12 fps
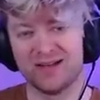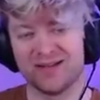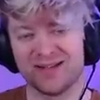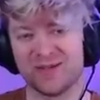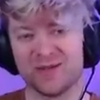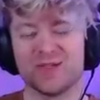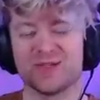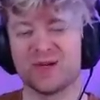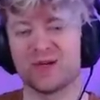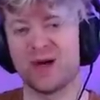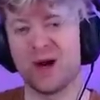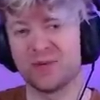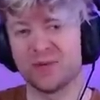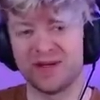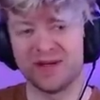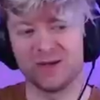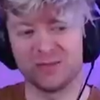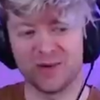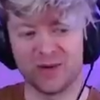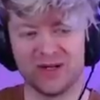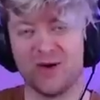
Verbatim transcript: As soon as you start complimenting your opponent,